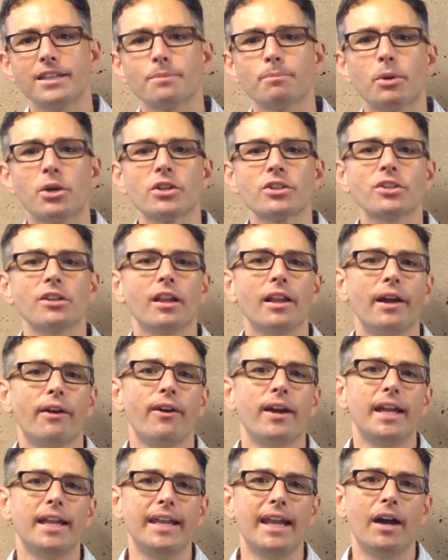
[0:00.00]
personal
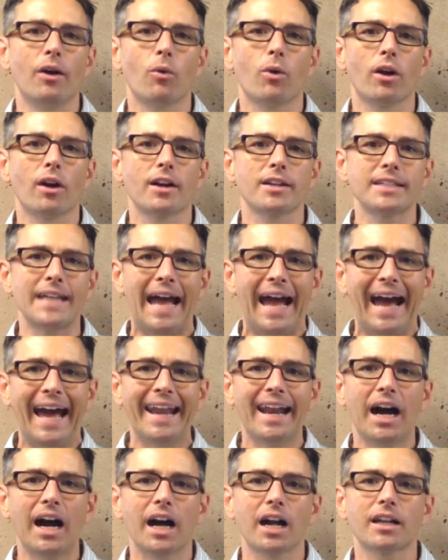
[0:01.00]
area networks, ad
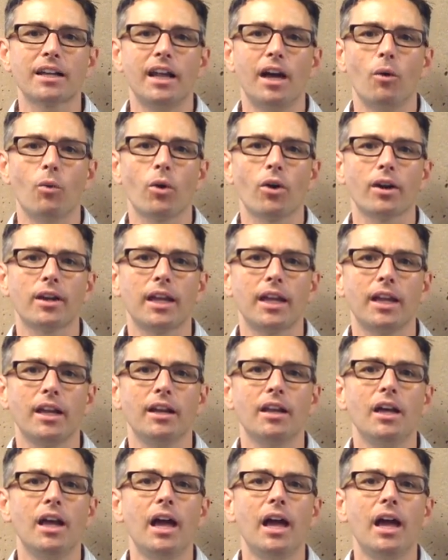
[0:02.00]
hoc networking,